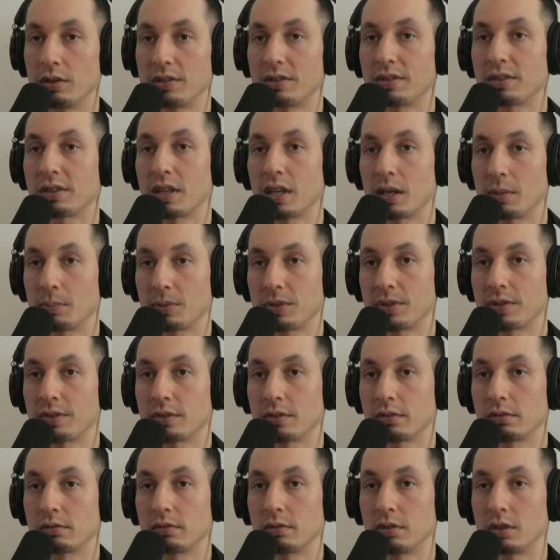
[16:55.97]
skips
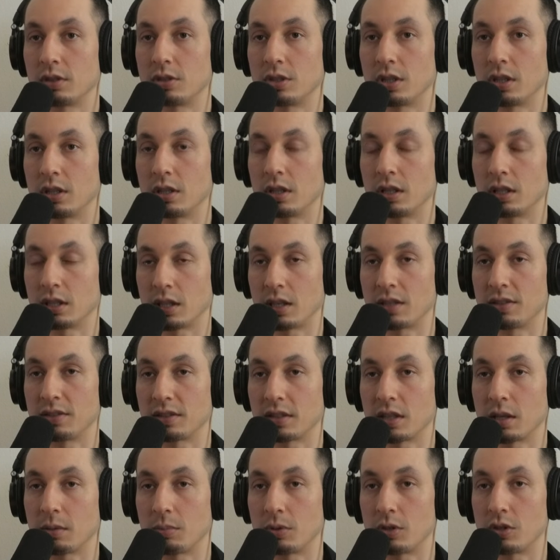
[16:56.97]
a gen- it can
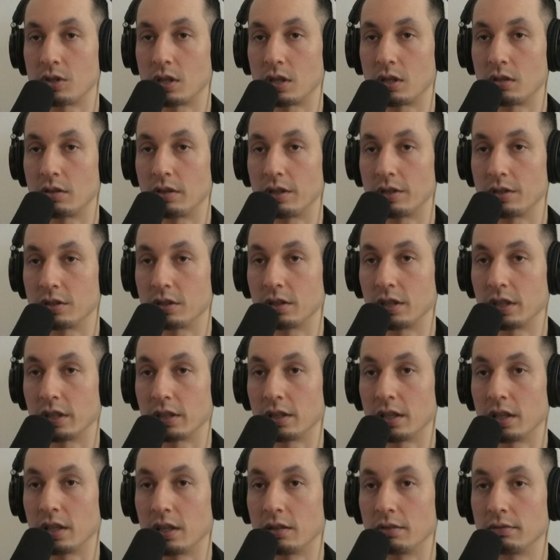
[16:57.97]
skip a generation like
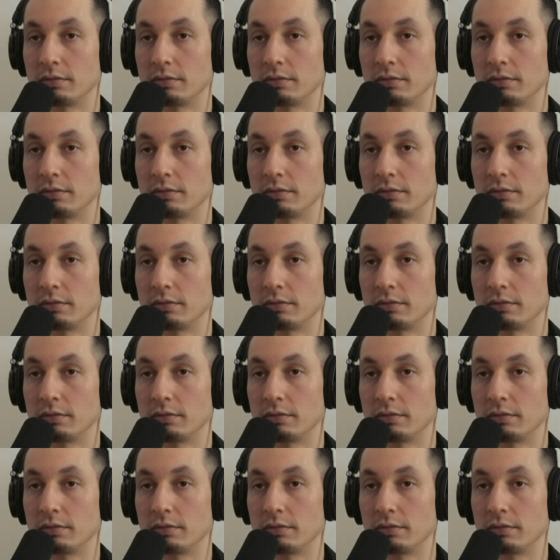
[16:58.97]
that.